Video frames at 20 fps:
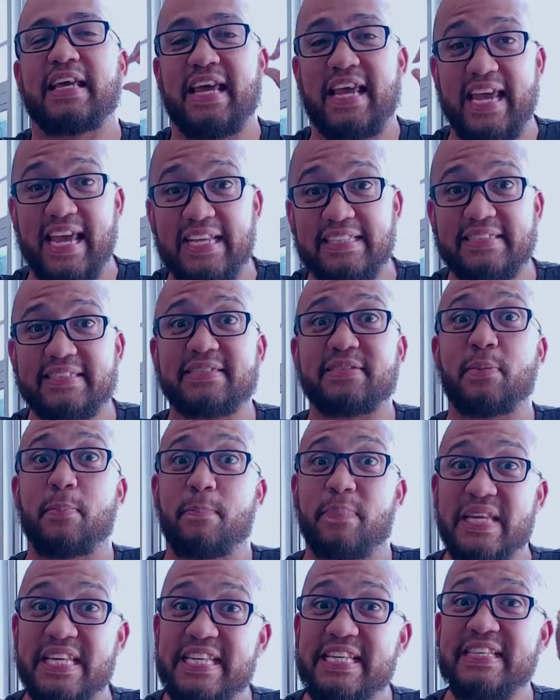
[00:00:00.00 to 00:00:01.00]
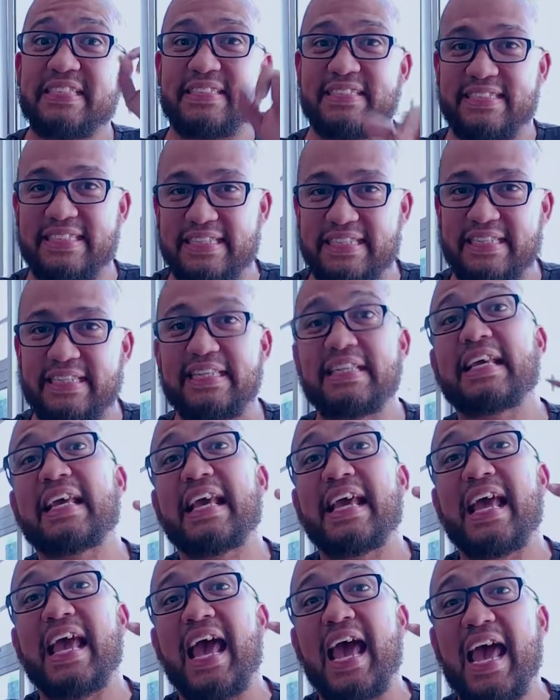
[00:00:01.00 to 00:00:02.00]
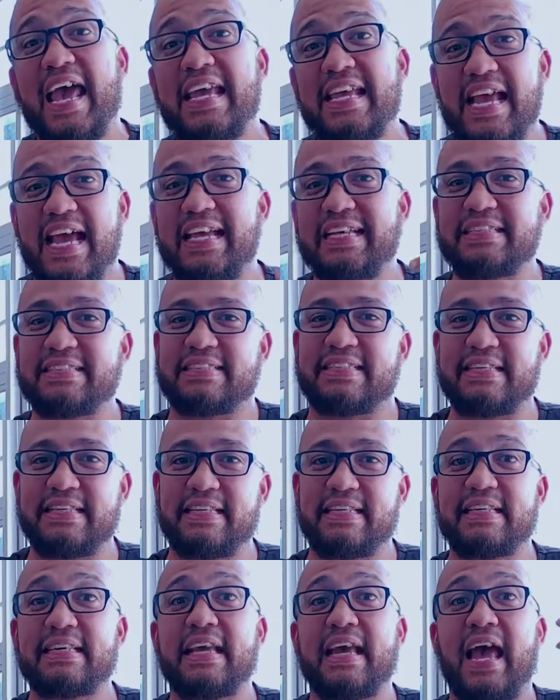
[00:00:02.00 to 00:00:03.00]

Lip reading: SBC, AAC,